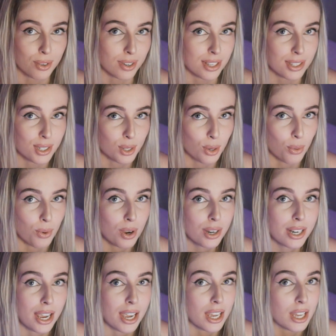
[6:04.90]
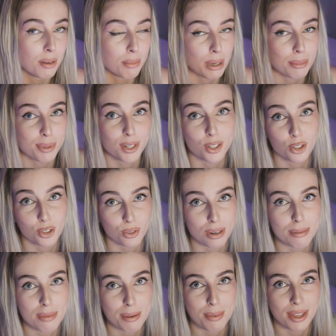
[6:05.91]
and so on, and be able to
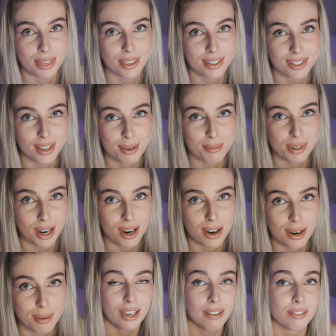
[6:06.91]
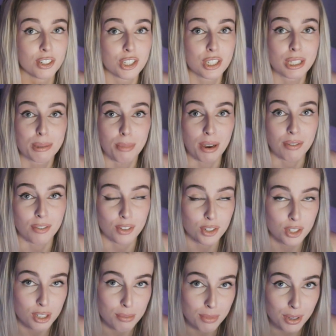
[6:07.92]
stream them at the same time. Versus my
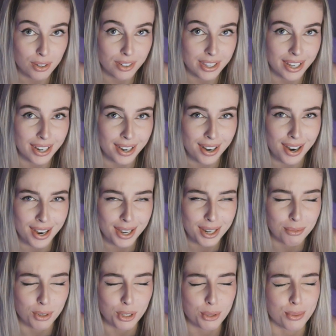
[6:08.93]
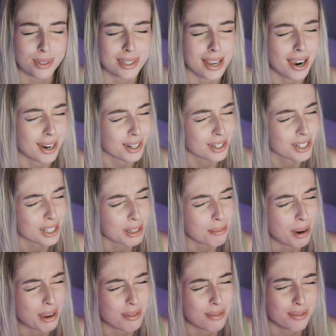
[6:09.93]
first computer that I had, which was actually
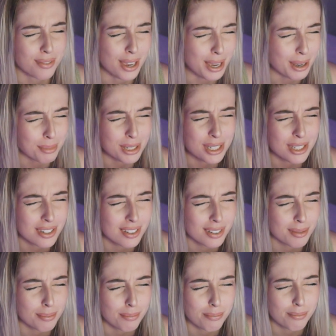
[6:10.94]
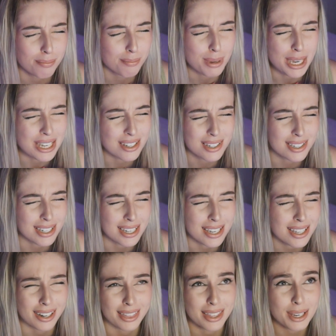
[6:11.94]
my family's
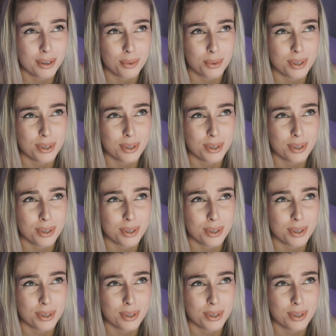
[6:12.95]
PC, I think